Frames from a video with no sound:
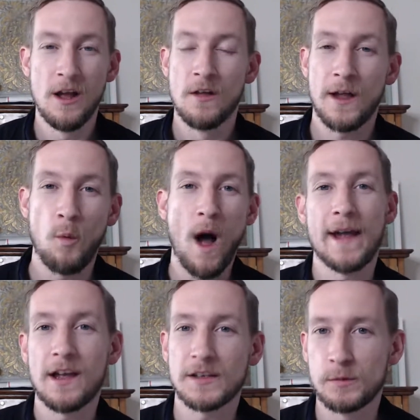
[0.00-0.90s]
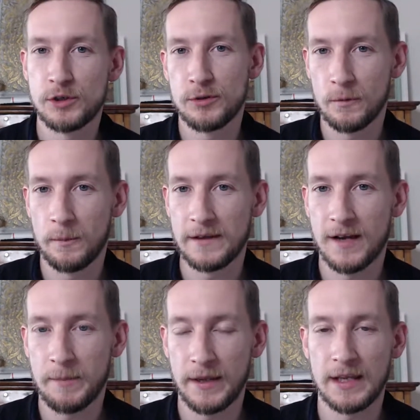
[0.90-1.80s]
Like, why else would you be
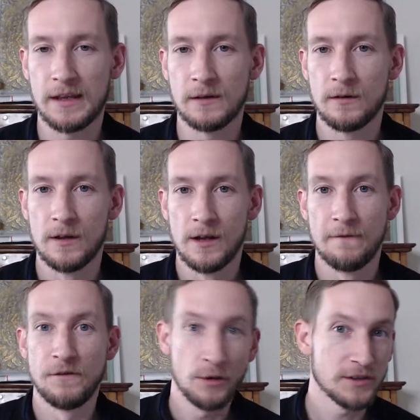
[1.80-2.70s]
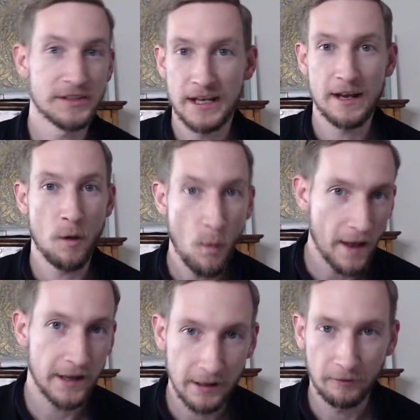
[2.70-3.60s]
typing in Villa Siena
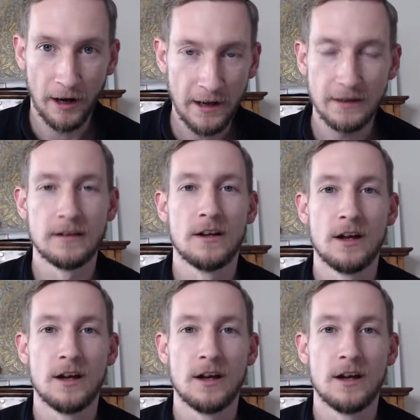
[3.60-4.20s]
wedding, right?